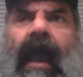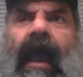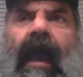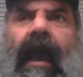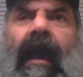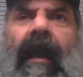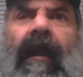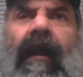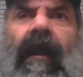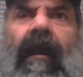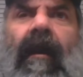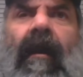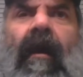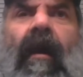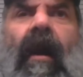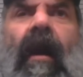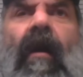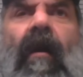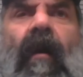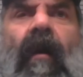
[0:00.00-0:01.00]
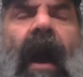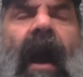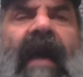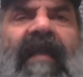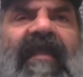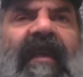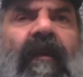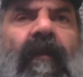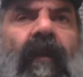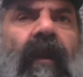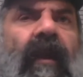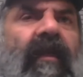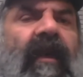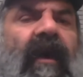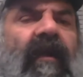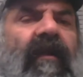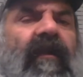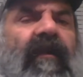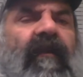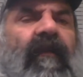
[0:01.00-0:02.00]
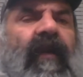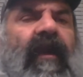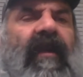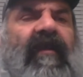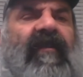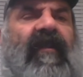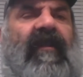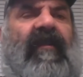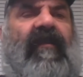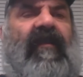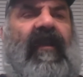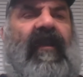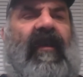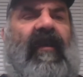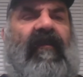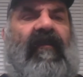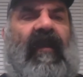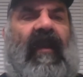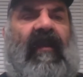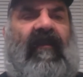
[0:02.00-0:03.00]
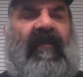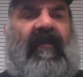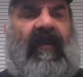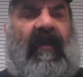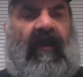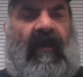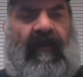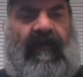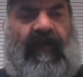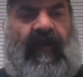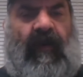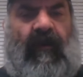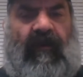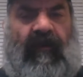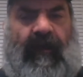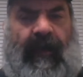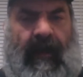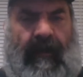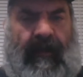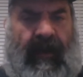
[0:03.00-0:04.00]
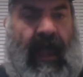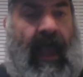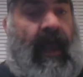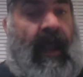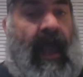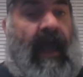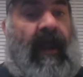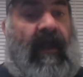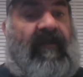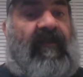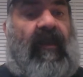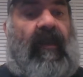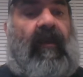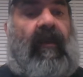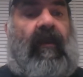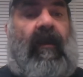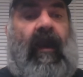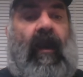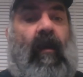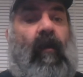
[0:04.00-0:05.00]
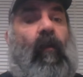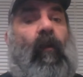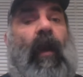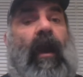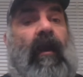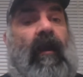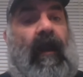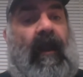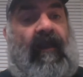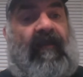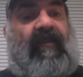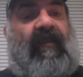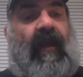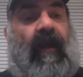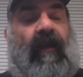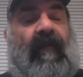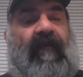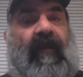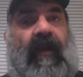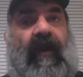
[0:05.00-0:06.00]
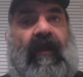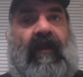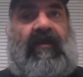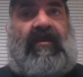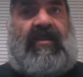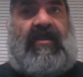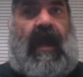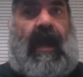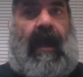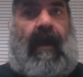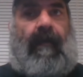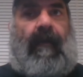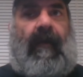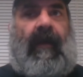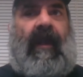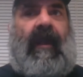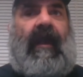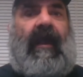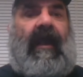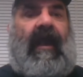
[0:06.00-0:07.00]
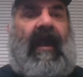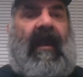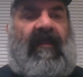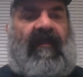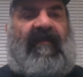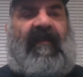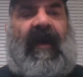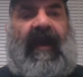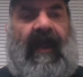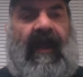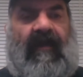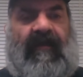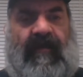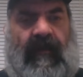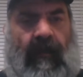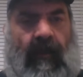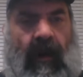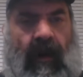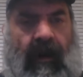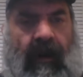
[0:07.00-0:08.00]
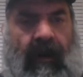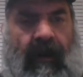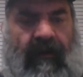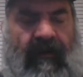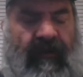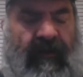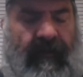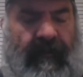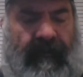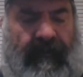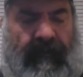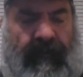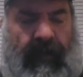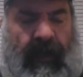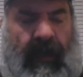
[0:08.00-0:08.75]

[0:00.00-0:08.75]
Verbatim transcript: And I think one of the other reasons is it's to confuse people. And, and, I'll tell you where it's done a very good job in the financial markets.